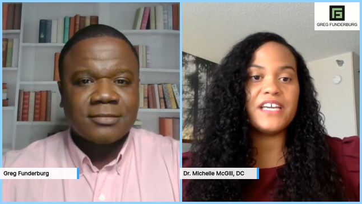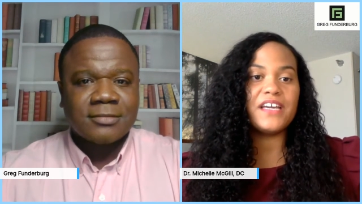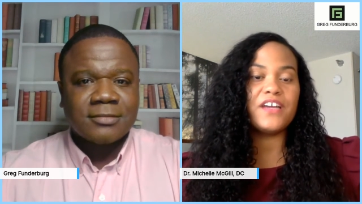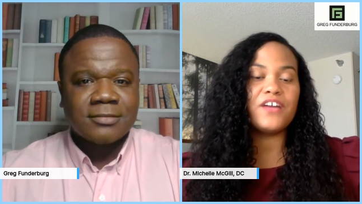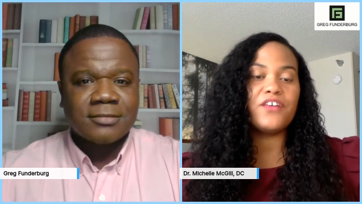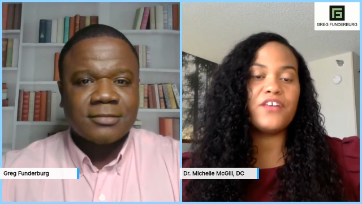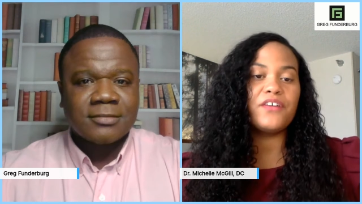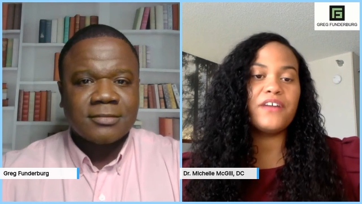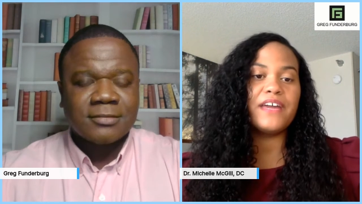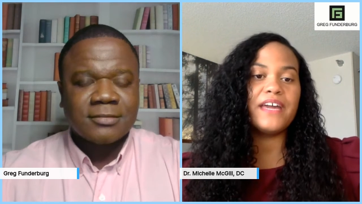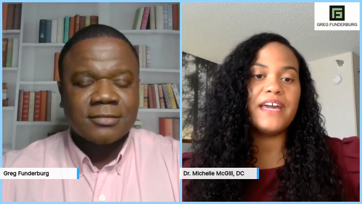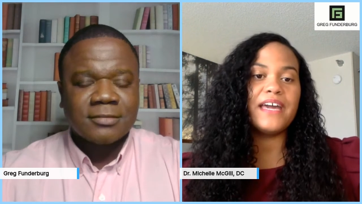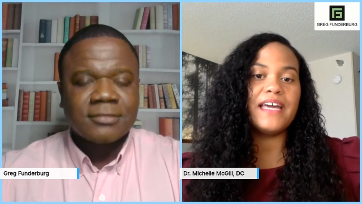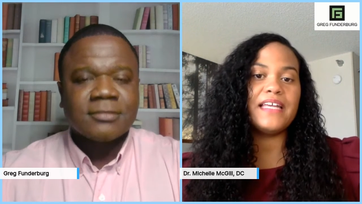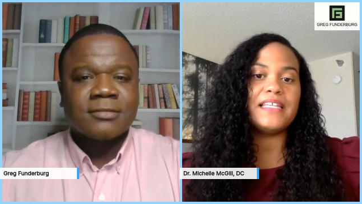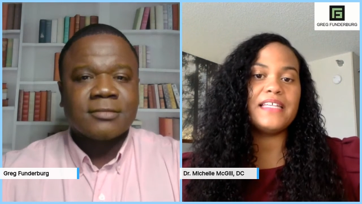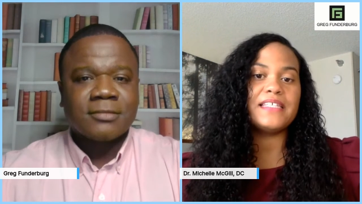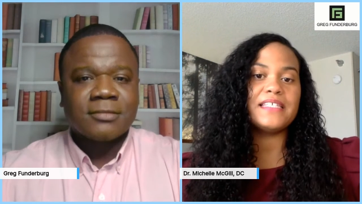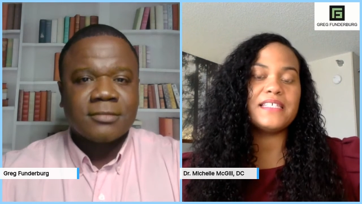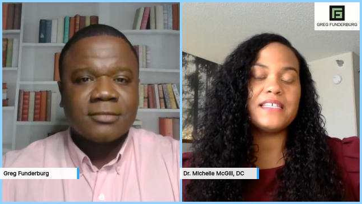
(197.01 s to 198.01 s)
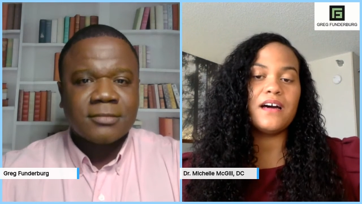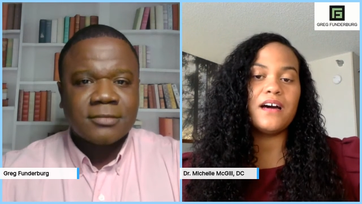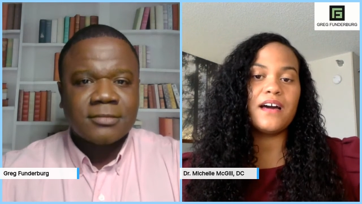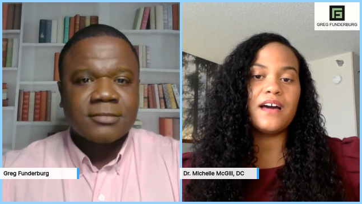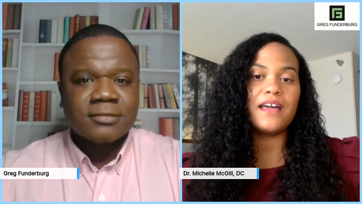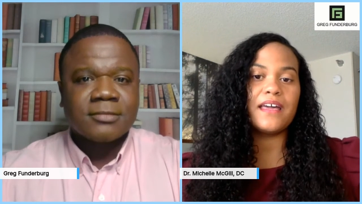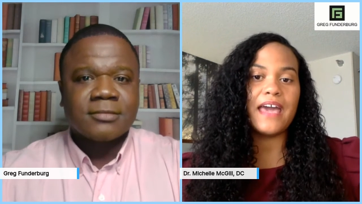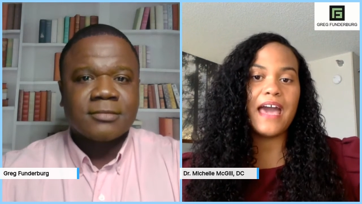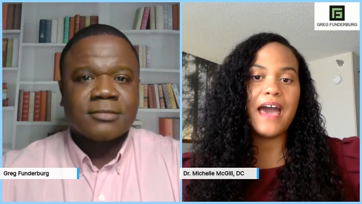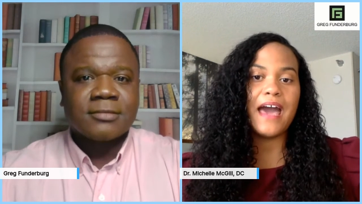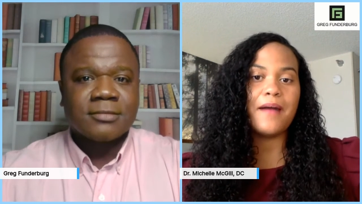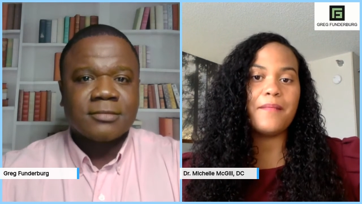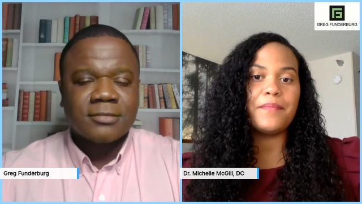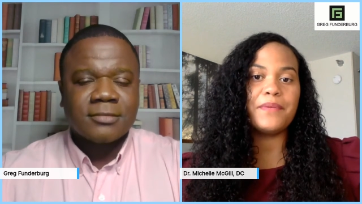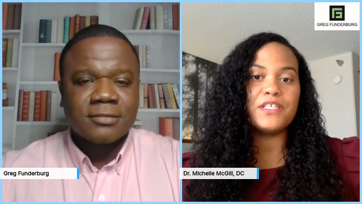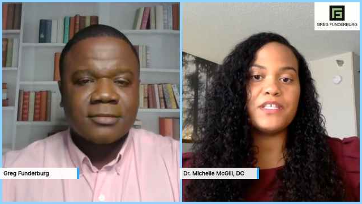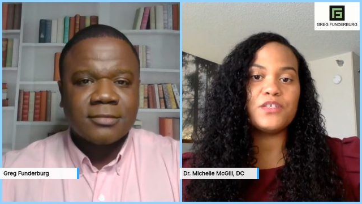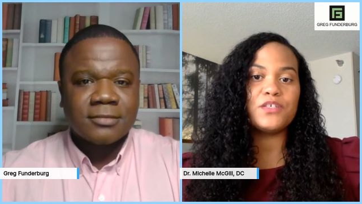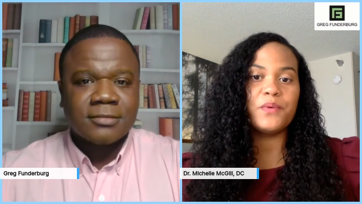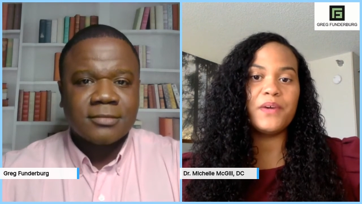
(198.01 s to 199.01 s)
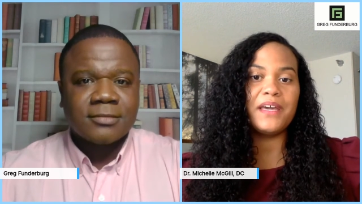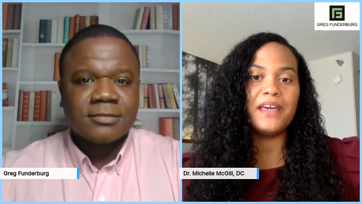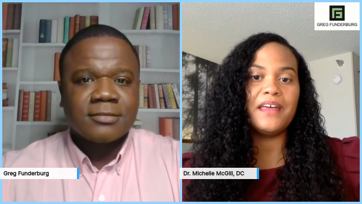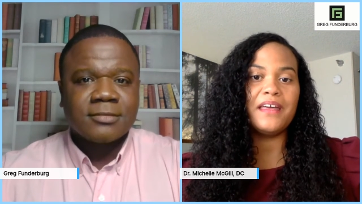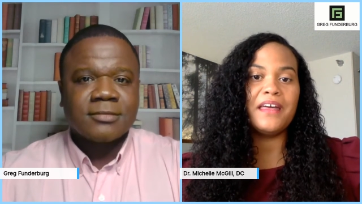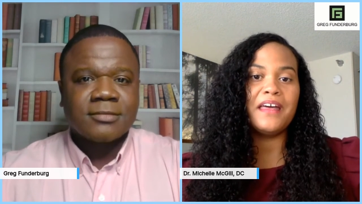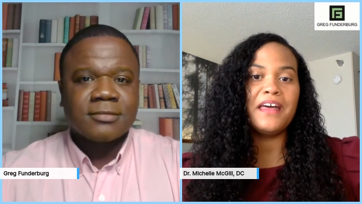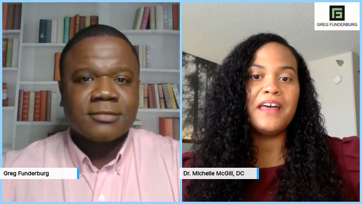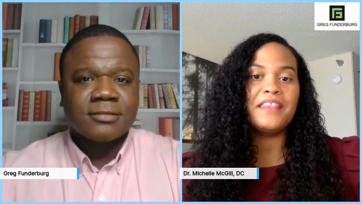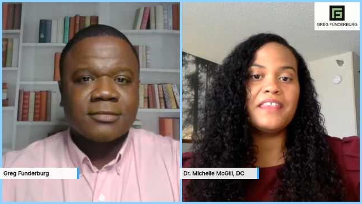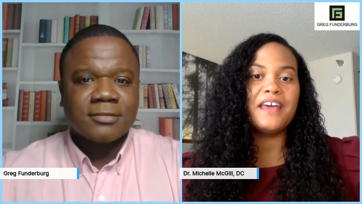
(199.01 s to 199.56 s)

Speaker 1: It creates a gap between